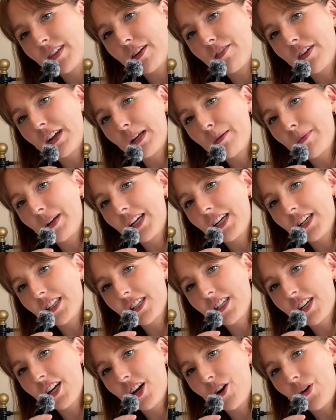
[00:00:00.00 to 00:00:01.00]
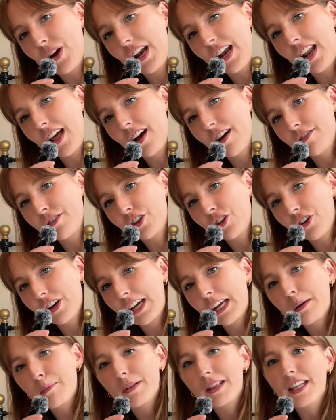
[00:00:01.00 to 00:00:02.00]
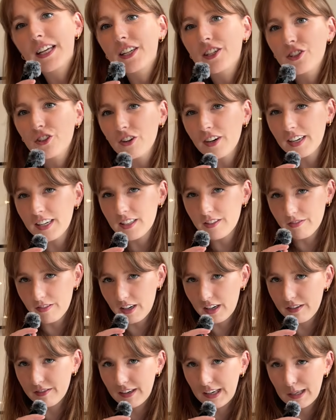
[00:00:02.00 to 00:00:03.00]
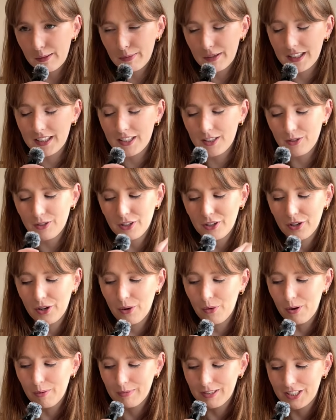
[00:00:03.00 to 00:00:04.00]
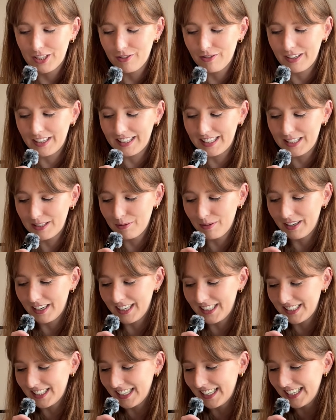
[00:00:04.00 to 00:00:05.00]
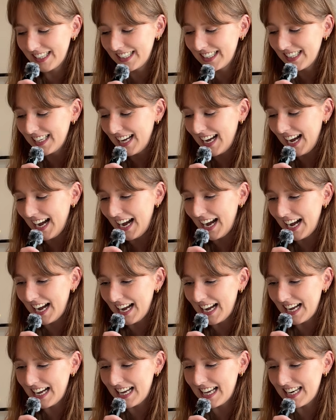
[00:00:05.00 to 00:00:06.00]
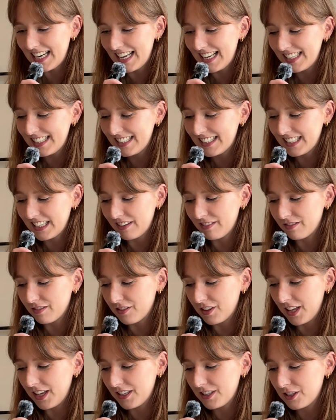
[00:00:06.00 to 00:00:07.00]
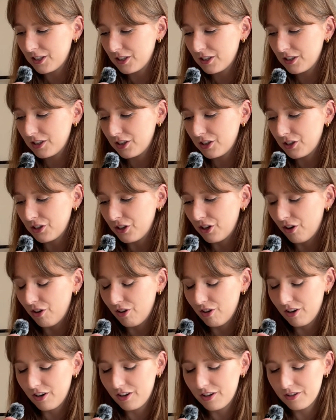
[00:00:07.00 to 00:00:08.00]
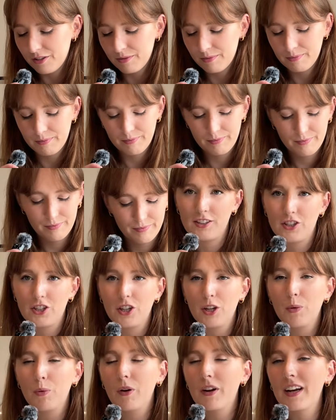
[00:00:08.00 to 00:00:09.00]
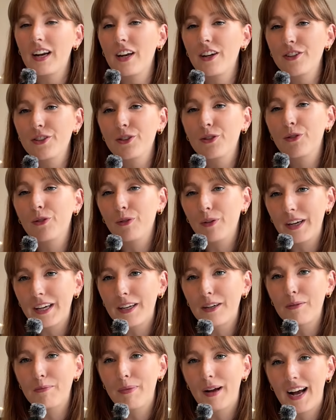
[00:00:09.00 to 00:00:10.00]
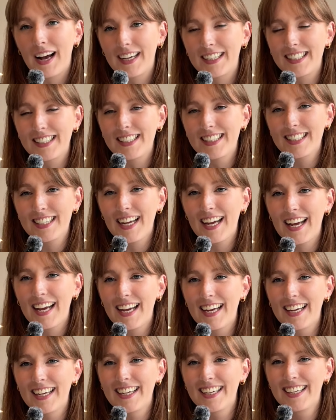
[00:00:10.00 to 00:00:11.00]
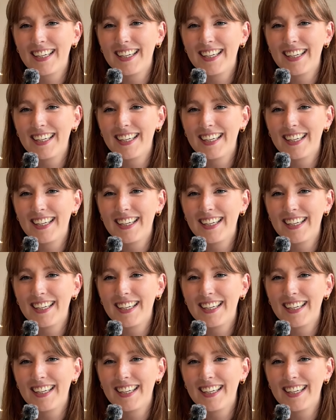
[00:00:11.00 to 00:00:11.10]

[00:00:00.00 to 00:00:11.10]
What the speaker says: If anybody doesn't know, I love green, but this green is very vibrant, so I don't know how much I rate this one actually. Let's give this yarn. Do you know what? It looks great on Paddy's Day.